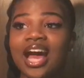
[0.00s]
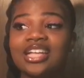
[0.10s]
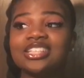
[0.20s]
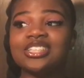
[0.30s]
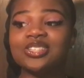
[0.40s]

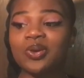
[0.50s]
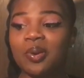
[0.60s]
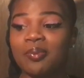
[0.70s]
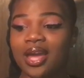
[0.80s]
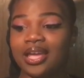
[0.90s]
I just
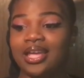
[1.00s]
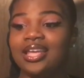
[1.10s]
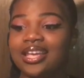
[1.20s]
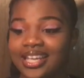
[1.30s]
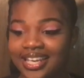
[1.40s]
started back
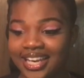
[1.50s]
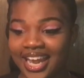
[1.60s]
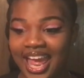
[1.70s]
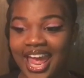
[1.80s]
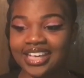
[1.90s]
eating
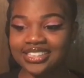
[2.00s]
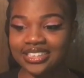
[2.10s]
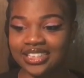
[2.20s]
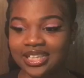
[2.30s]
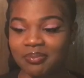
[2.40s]
actually